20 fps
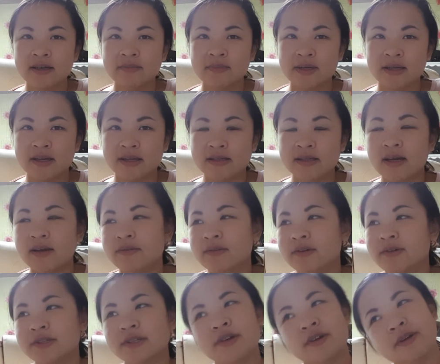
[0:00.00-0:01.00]
because I have
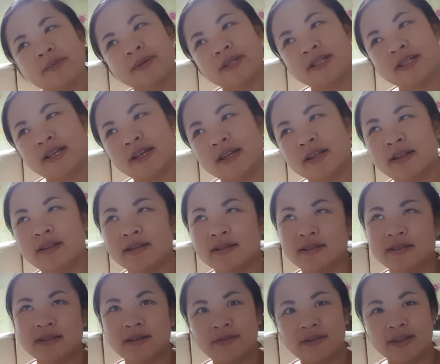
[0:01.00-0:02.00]
no sewing machine and
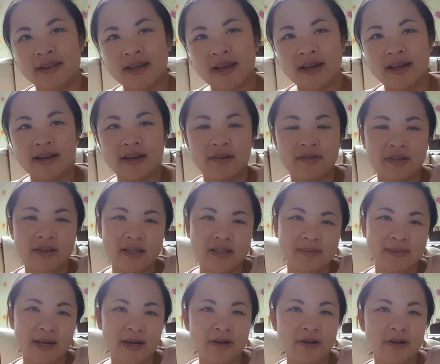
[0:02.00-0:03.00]
stuff like that and everything's
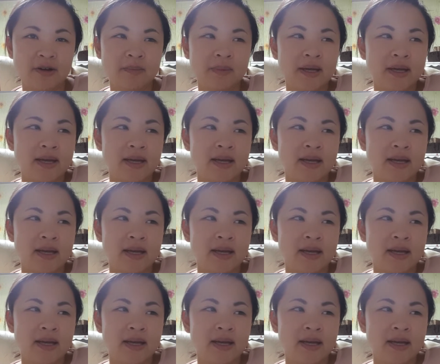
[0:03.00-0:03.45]
back home,